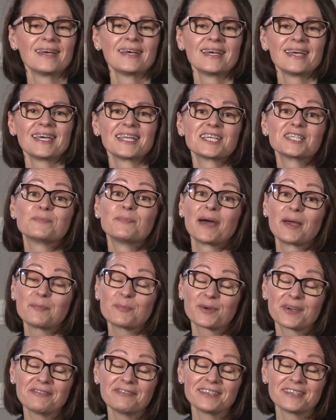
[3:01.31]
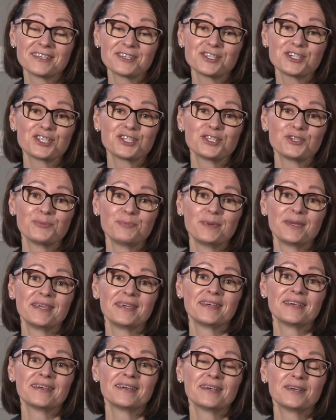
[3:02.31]
It is my privilege to
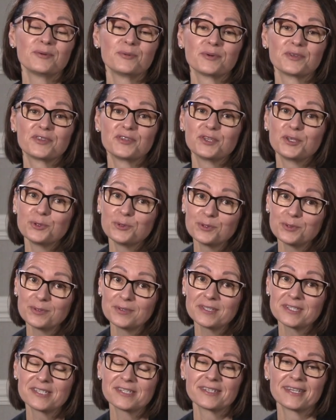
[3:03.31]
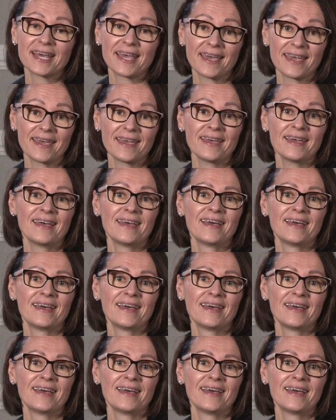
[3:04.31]
be with you today